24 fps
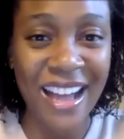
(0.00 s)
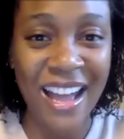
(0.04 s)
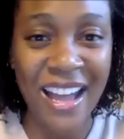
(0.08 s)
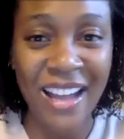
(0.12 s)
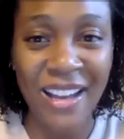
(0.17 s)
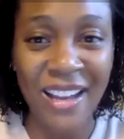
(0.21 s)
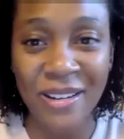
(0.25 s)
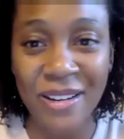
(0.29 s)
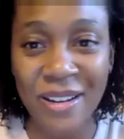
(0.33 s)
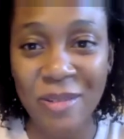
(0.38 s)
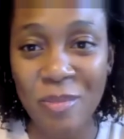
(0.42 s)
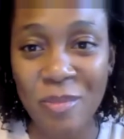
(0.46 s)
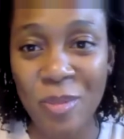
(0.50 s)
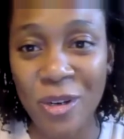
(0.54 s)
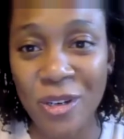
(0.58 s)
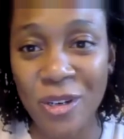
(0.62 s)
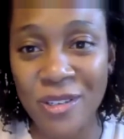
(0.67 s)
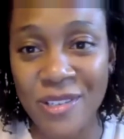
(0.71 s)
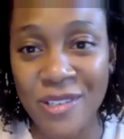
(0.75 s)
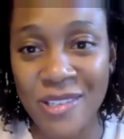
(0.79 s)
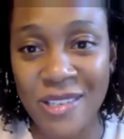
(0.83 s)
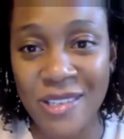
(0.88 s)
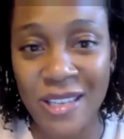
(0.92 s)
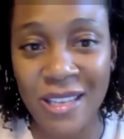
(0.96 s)
ed
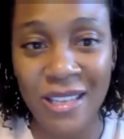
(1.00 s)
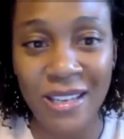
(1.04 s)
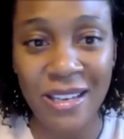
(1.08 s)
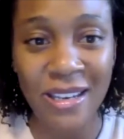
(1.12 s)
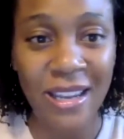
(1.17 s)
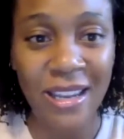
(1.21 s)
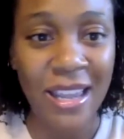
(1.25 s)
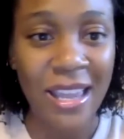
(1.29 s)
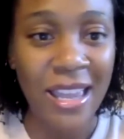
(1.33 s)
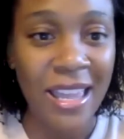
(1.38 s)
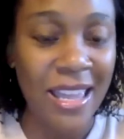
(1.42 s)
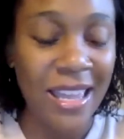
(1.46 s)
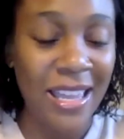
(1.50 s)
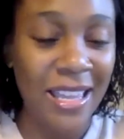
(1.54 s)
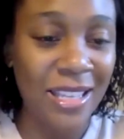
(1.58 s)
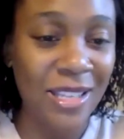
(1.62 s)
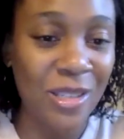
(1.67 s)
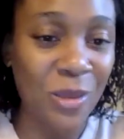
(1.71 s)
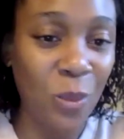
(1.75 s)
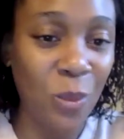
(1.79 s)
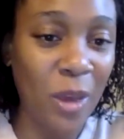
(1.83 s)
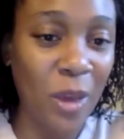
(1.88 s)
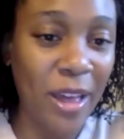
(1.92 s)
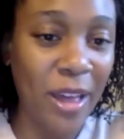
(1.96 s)
person
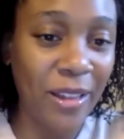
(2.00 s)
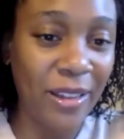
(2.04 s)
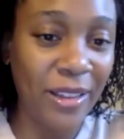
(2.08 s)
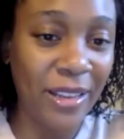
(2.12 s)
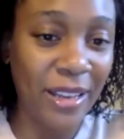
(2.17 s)
as well.